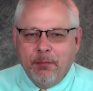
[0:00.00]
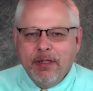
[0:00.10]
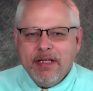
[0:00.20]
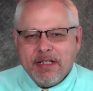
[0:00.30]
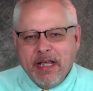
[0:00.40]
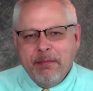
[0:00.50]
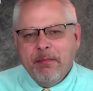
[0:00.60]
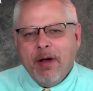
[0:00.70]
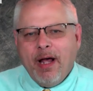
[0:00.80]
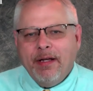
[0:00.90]
Please keep
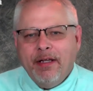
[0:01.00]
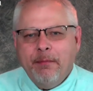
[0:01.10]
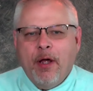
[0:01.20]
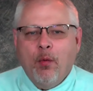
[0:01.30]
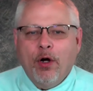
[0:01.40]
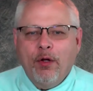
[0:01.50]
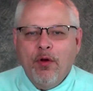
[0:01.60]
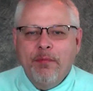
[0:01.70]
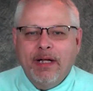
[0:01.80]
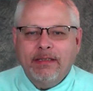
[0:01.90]
in mind that by working
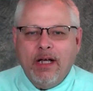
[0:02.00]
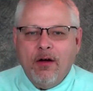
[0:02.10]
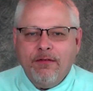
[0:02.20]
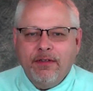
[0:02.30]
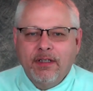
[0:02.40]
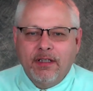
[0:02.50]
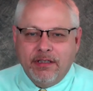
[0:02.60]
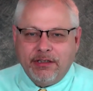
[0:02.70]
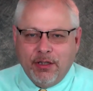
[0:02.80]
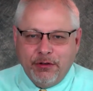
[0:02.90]
with myself,
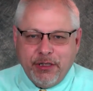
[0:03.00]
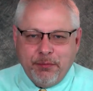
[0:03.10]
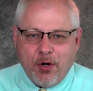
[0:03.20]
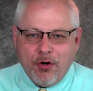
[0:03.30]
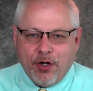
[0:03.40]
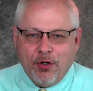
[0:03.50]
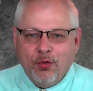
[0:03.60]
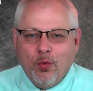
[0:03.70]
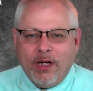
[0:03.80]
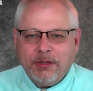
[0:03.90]
Associate Broker
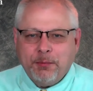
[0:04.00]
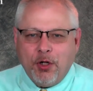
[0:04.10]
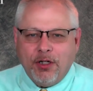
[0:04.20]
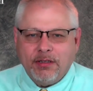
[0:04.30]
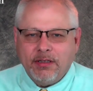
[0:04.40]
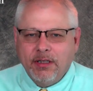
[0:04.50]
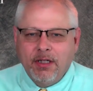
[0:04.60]
Wes Brooks,